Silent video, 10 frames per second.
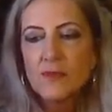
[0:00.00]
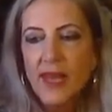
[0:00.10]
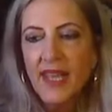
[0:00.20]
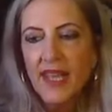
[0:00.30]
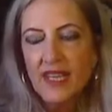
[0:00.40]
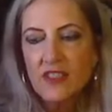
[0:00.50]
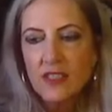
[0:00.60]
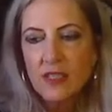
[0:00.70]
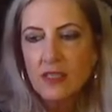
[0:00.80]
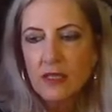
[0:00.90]

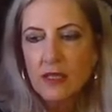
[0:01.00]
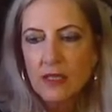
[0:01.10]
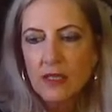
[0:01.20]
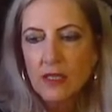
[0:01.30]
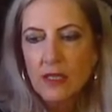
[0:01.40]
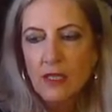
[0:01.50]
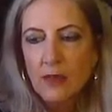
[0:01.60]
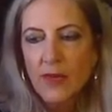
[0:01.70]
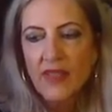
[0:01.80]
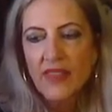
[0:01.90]
made,
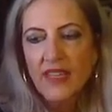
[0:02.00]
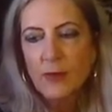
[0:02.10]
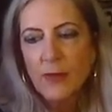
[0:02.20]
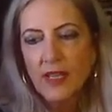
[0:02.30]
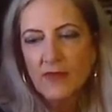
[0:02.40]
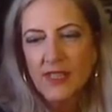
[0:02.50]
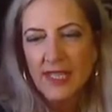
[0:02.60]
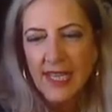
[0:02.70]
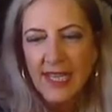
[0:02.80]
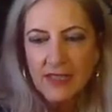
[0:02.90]
but then you may have
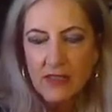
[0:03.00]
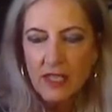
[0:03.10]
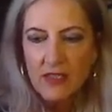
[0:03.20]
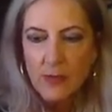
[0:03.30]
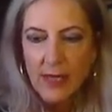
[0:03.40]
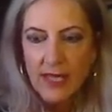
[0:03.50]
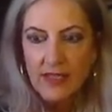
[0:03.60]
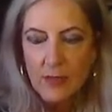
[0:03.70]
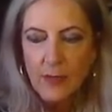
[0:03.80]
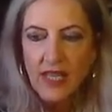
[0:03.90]
delayed those
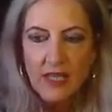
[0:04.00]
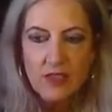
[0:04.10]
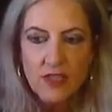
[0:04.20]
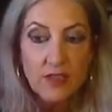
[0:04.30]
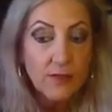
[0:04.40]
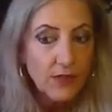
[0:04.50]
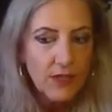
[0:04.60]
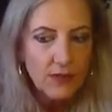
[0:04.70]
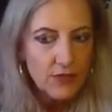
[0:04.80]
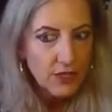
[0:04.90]
plans a bit into the
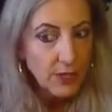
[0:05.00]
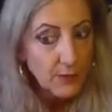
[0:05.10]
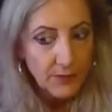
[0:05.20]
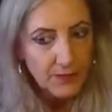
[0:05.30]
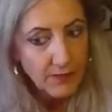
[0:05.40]
future.